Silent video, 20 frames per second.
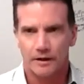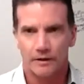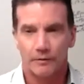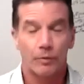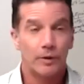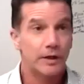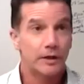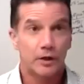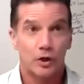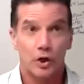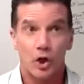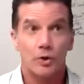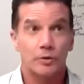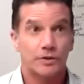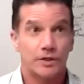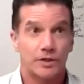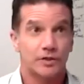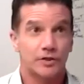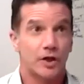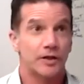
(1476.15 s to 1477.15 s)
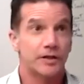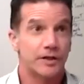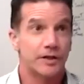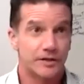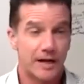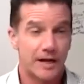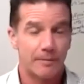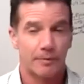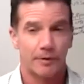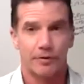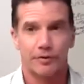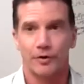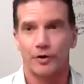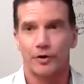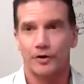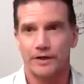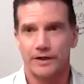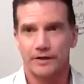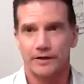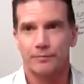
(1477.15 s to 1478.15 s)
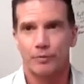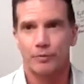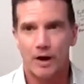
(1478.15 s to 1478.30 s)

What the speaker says: We close this on December 30th.